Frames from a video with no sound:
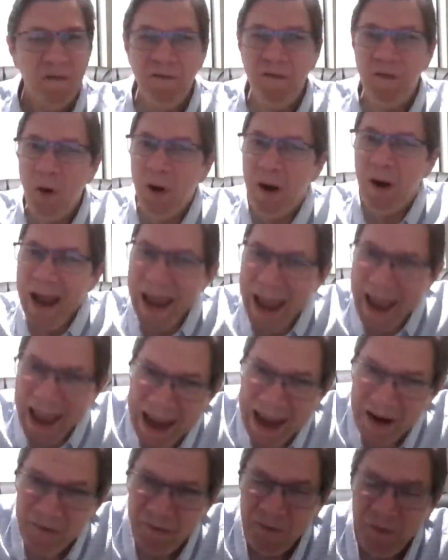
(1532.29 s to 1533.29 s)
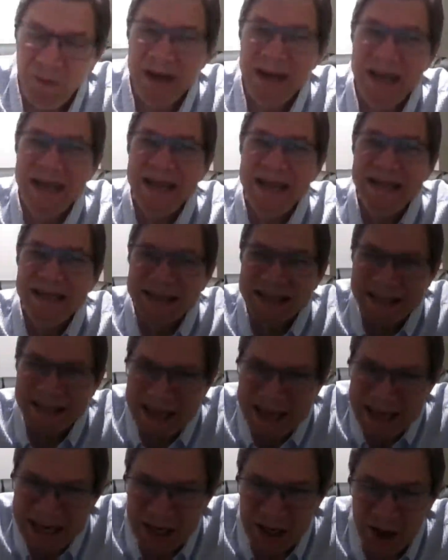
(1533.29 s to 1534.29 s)
for every
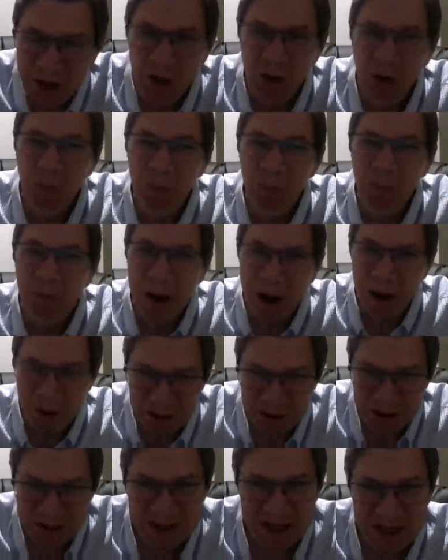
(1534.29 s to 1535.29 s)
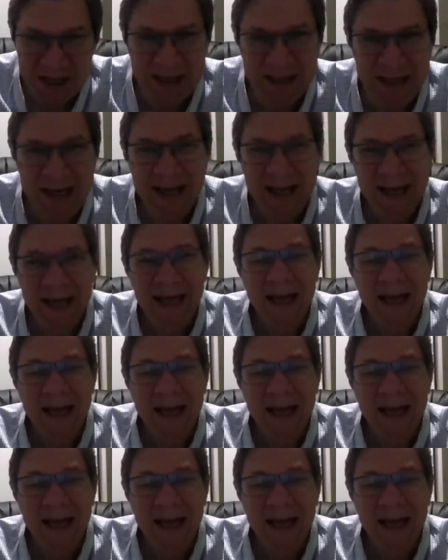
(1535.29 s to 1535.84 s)
single person